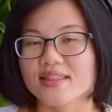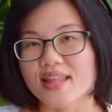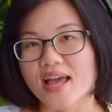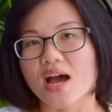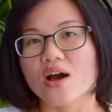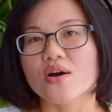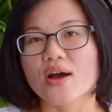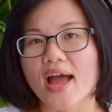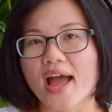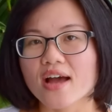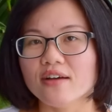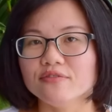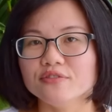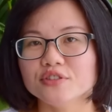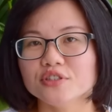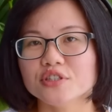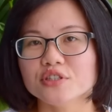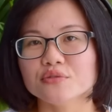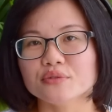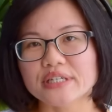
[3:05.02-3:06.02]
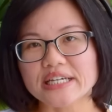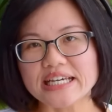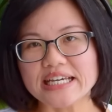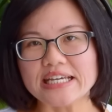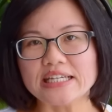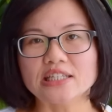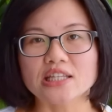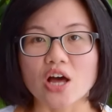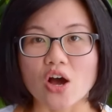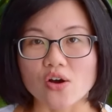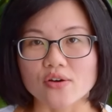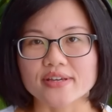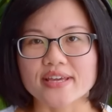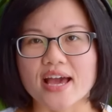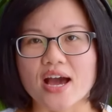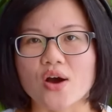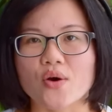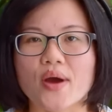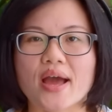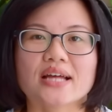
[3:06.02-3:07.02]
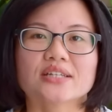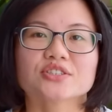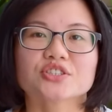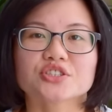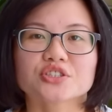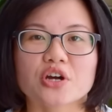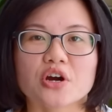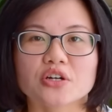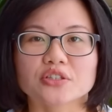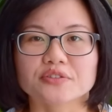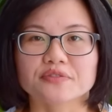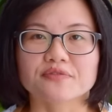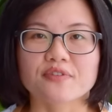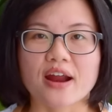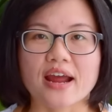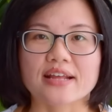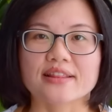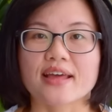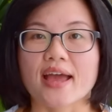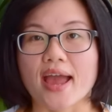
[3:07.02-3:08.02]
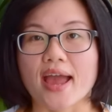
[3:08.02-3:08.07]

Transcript: Now, after we Longyau and start frying the